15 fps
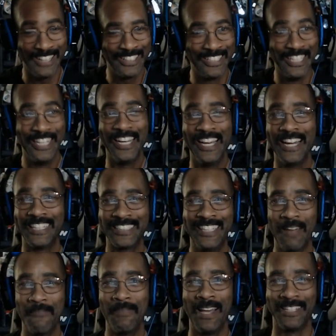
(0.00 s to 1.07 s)
I just slapped
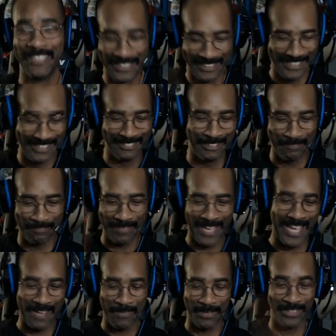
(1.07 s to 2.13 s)

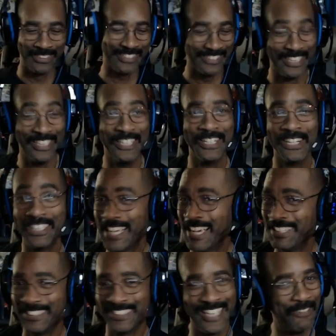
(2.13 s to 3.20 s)
bad person. But
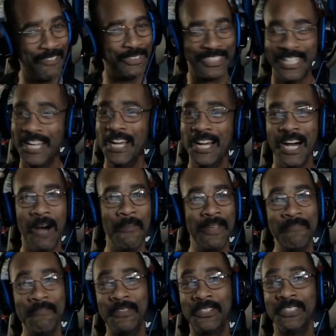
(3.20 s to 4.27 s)
that was, I mean,
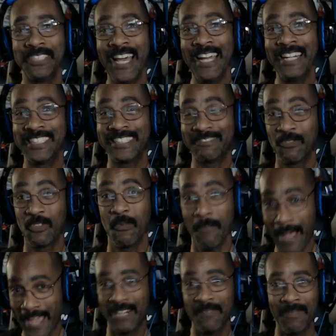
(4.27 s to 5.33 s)
because I just
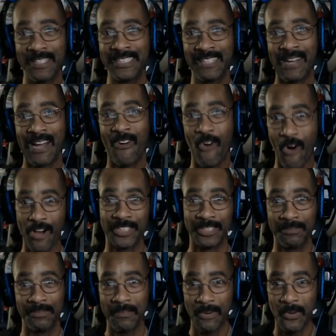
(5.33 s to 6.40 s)
reminded myself how awesome
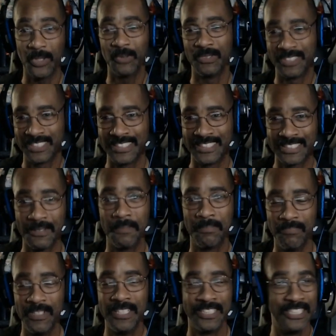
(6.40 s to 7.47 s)
the Polaris is.
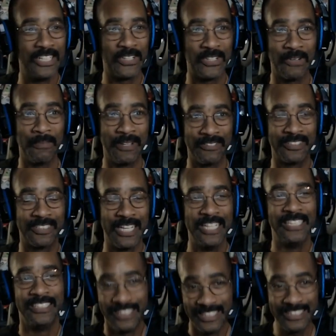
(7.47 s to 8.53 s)
You know, I mean,
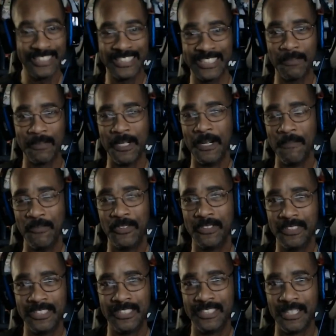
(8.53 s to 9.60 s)
this ship,
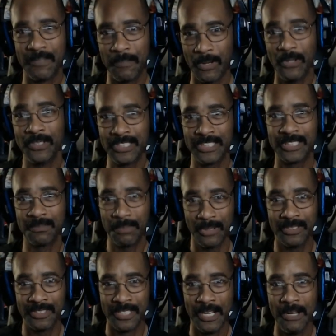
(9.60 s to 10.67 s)
the Perseus, put
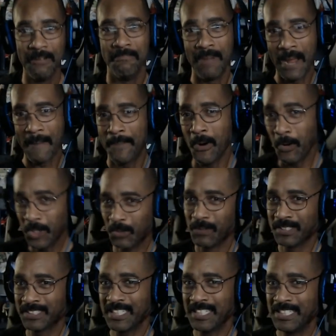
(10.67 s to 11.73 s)
my Polaris
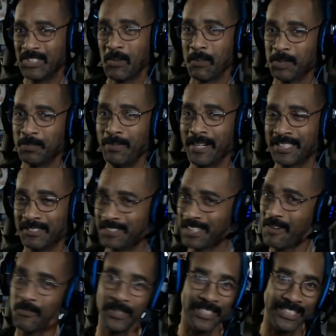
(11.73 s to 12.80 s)
into perspective. I
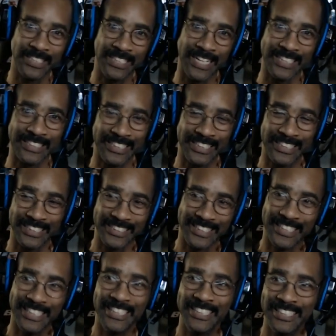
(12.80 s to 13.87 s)
went and I said,
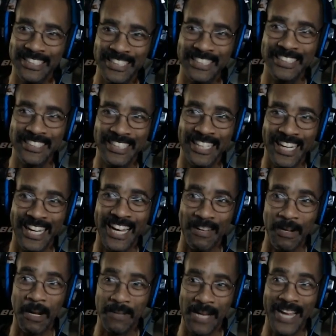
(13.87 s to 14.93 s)

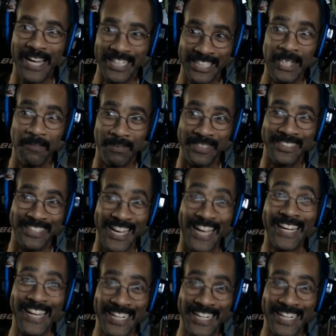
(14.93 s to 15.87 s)
I gotta keep it. I gotta